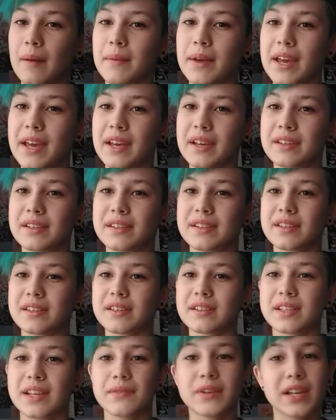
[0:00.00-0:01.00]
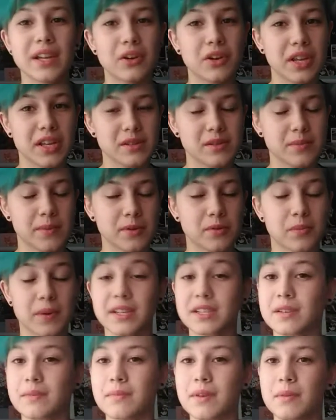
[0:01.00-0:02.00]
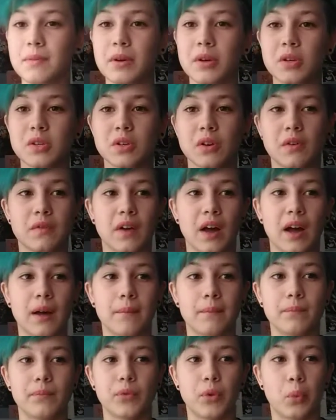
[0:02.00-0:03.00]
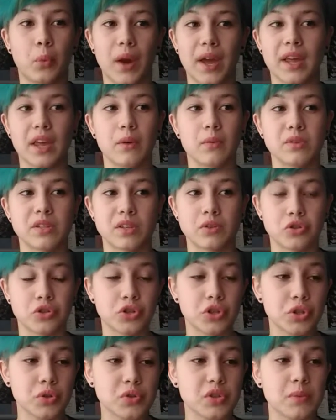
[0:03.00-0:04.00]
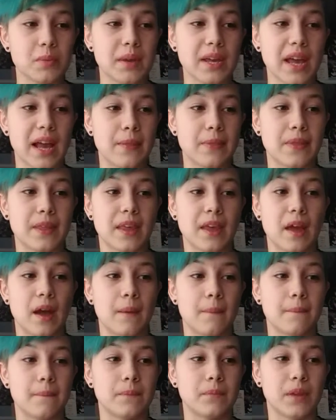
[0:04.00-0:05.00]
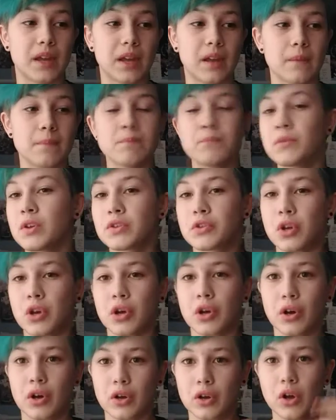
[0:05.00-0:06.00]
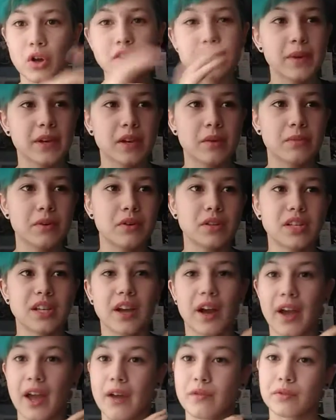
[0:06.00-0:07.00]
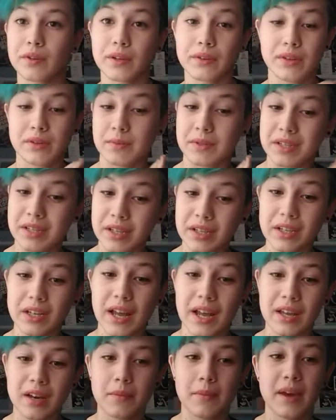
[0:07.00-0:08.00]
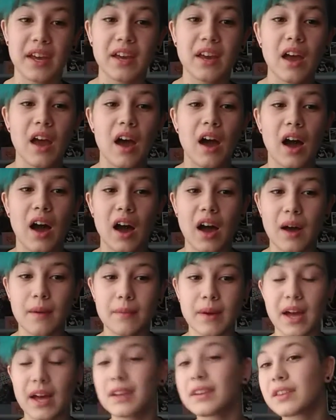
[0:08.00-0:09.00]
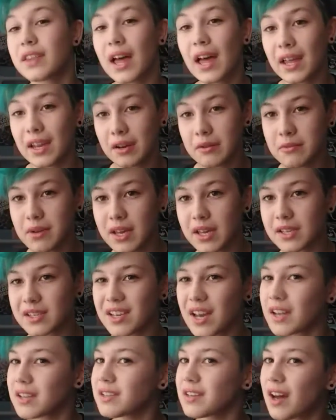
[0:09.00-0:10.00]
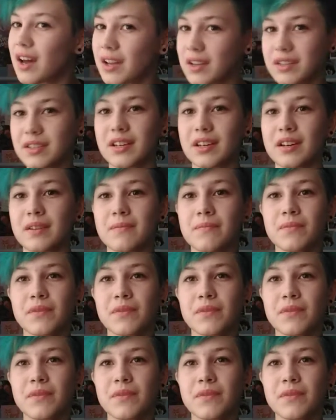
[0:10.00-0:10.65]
it definitely only has a special place in me because of the way it was introduced to me and the the cosplay community I have around this particular anime. And that anime is Hunter x Hunter.